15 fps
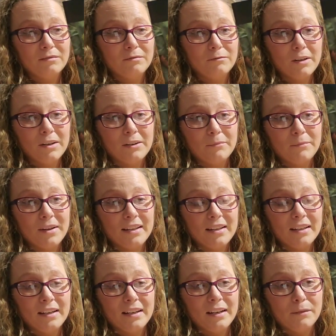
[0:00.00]
Whenever you're
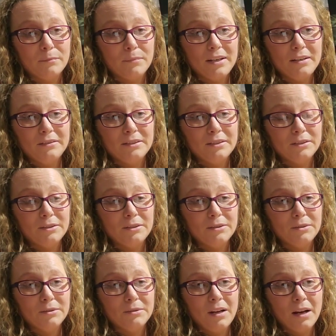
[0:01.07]
making a beef
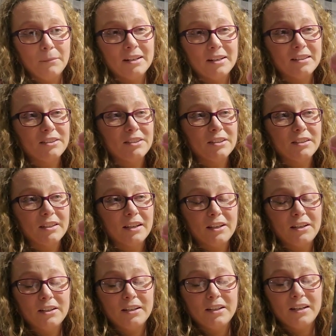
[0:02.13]
stew. I mean, it's just a
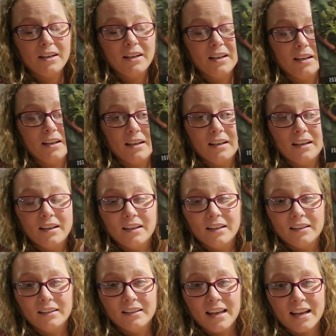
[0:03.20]
good
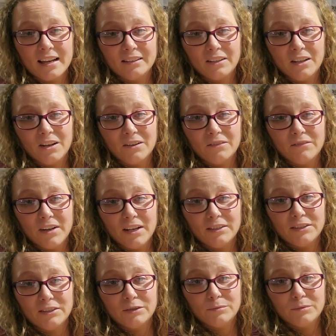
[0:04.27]
tag-along
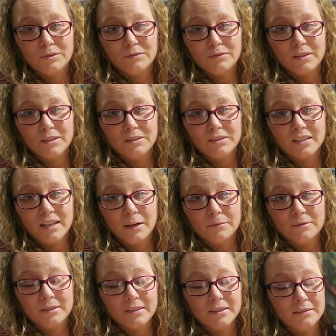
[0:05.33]
vegetable for those
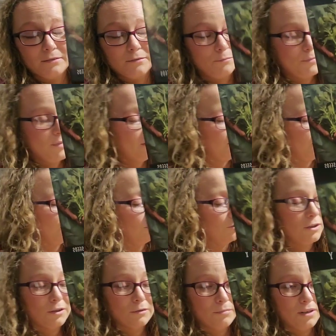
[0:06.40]
types of meals.
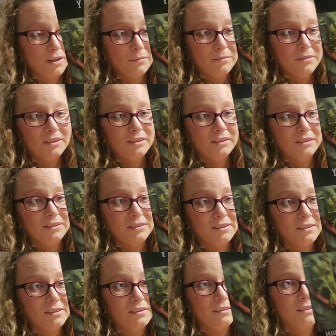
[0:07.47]
Crock pot meals.
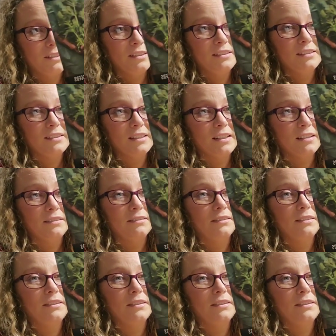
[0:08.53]
Good stuff.